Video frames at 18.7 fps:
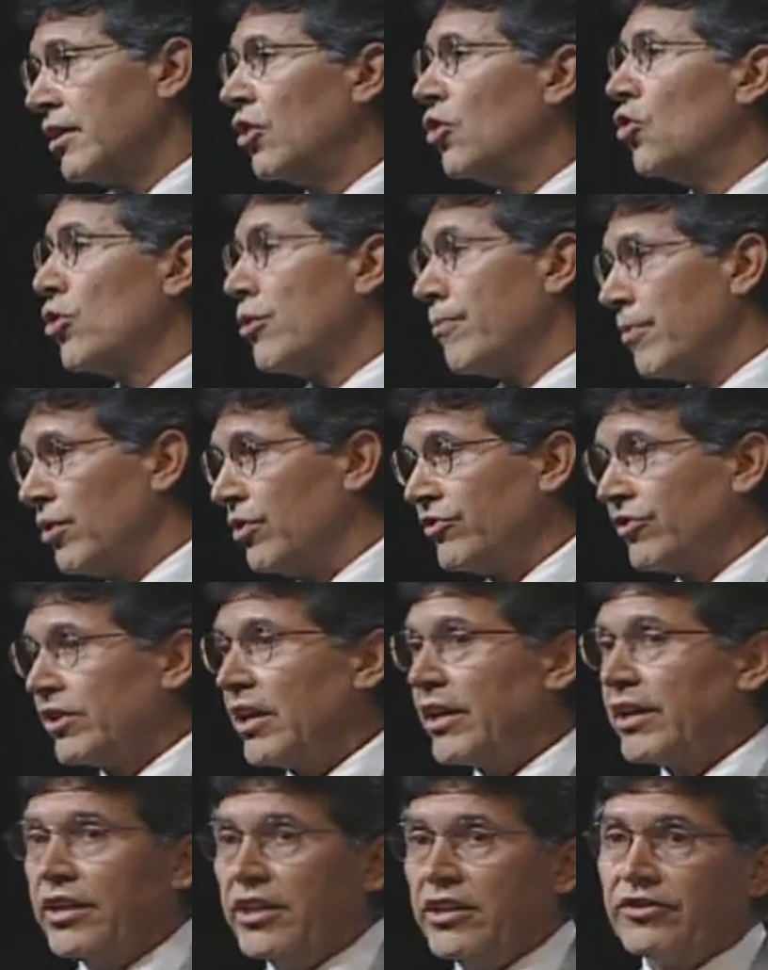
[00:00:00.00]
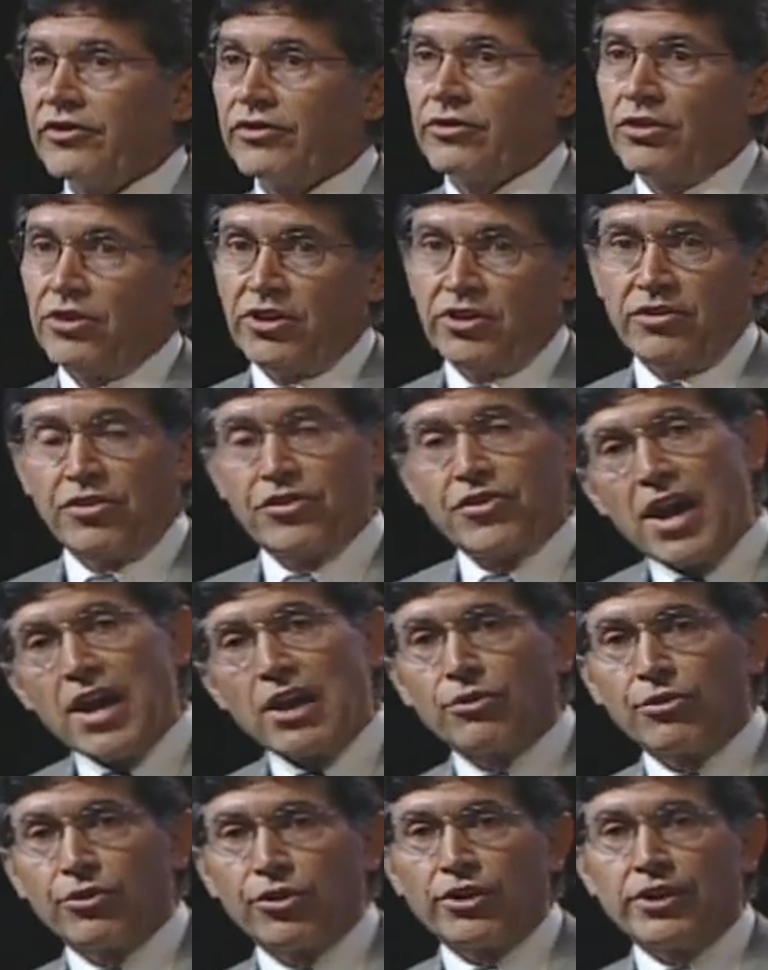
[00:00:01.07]
Hormones like insulin and
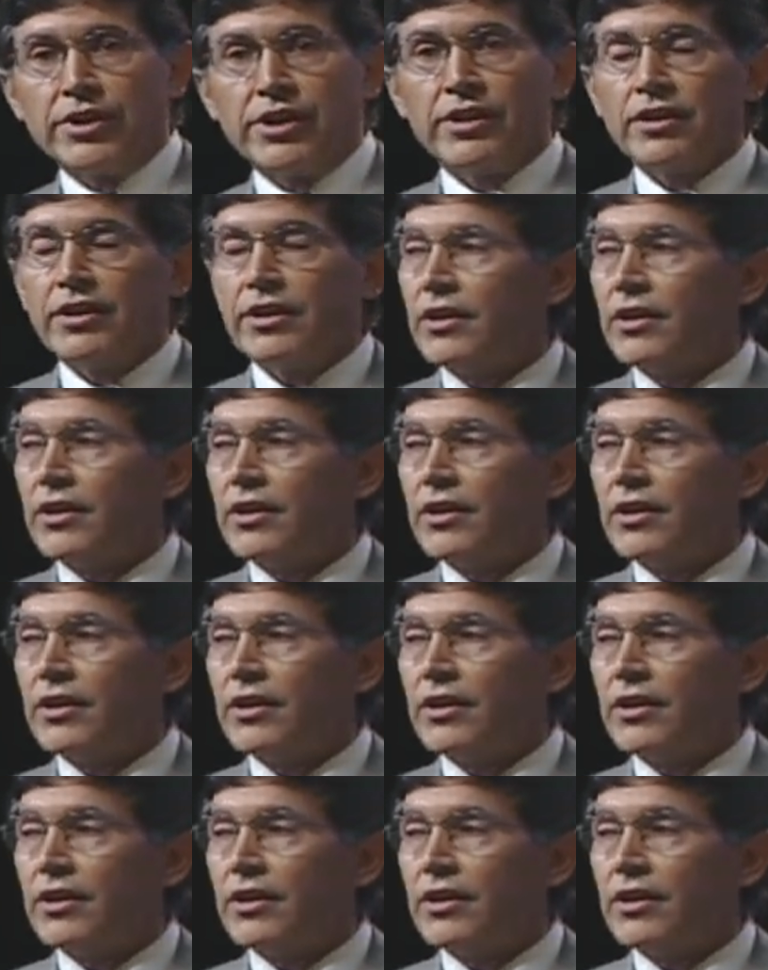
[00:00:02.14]
thyroid,